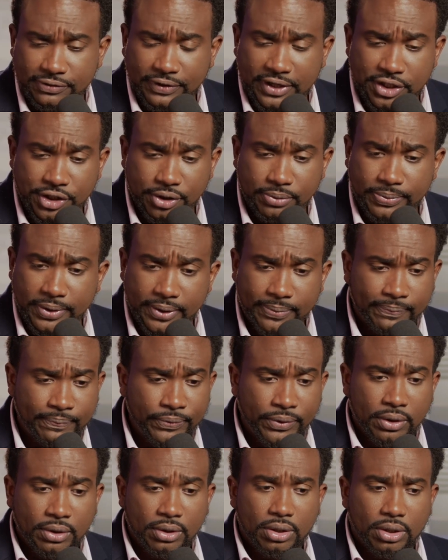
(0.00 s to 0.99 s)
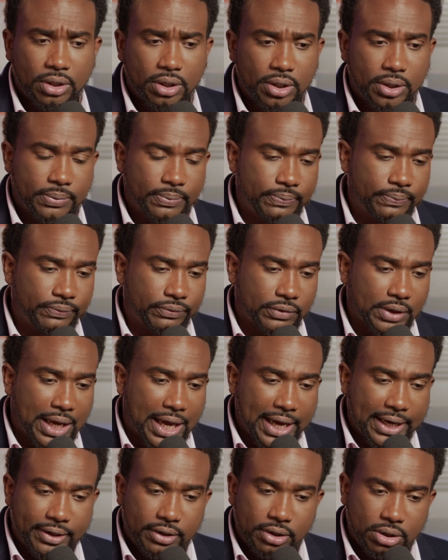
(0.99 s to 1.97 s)
venture, but um,
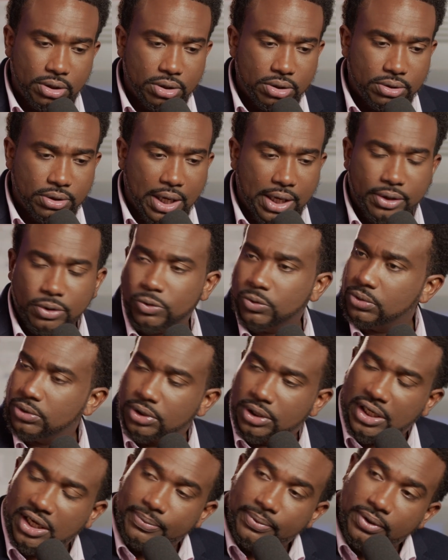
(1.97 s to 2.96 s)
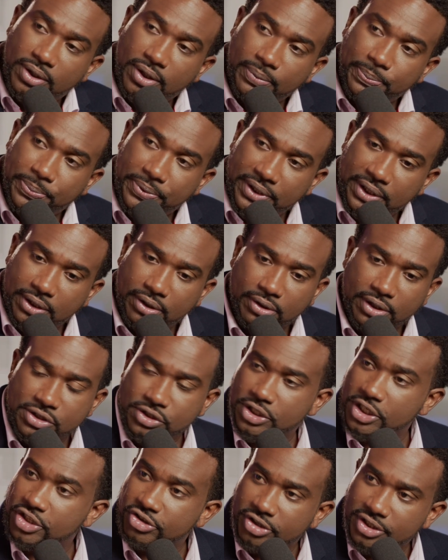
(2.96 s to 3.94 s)
I, I own the cable company in
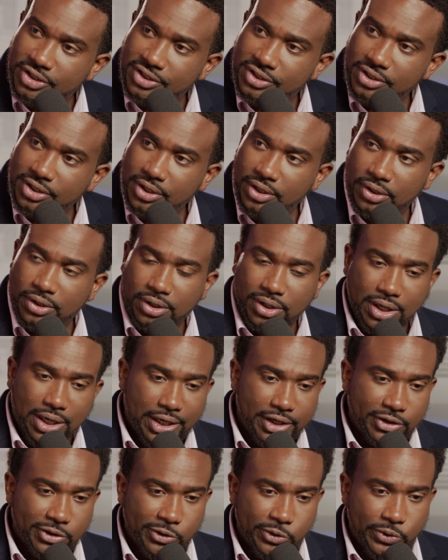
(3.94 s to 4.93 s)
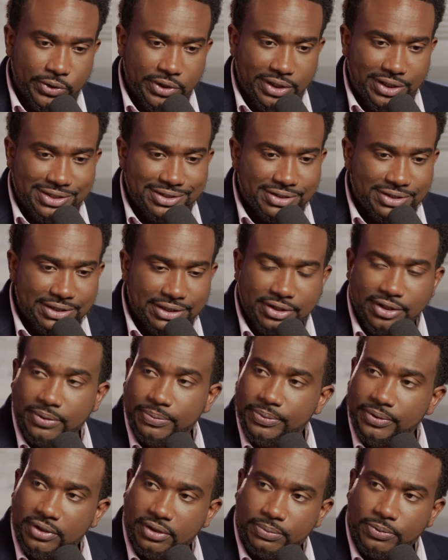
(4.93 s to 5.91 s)
Cedros. I own an internet
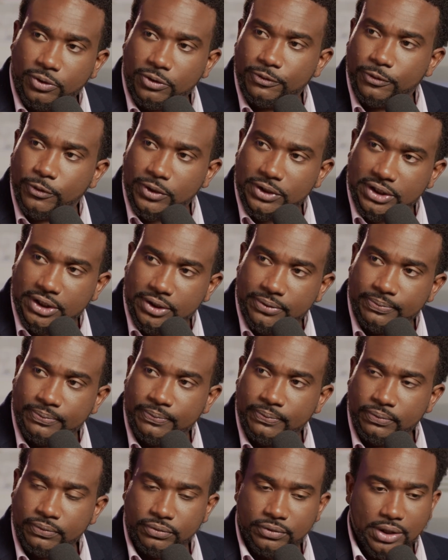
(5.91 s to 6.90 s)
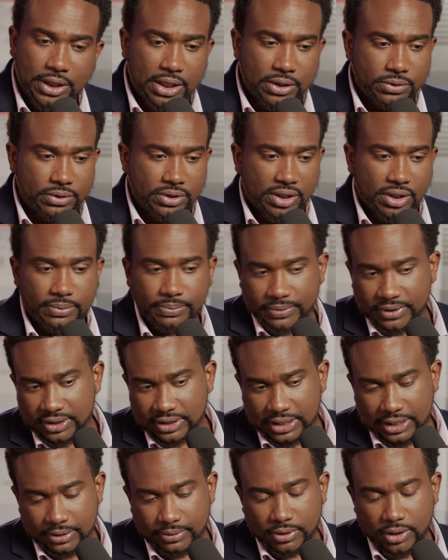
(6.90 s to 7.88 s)
company in Point Fortin. I own a company
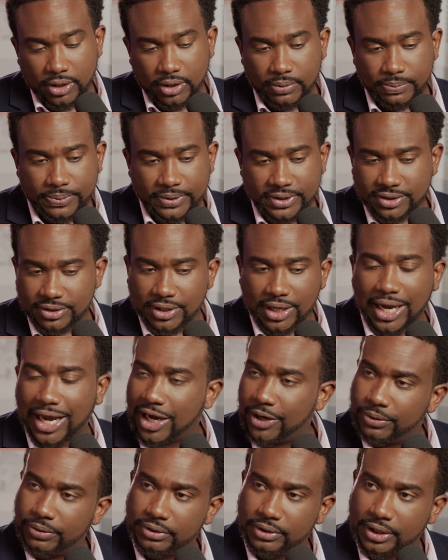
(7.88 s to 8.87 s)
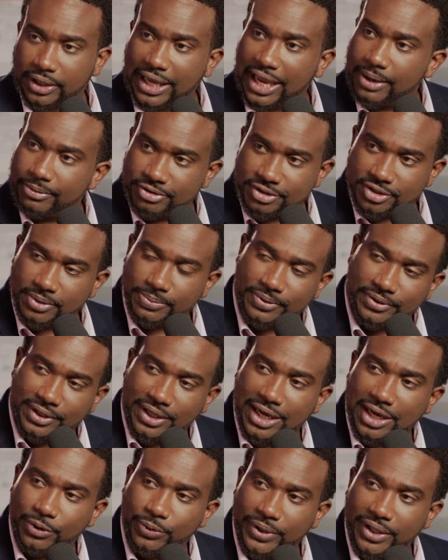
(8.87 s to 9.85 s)
that uh, put the, high, the cameras up on the
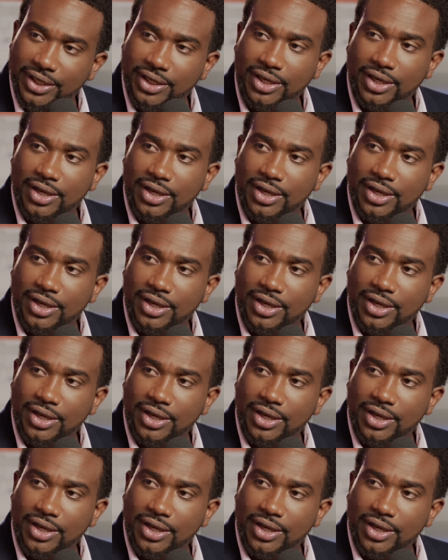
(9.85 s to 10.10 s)
highway.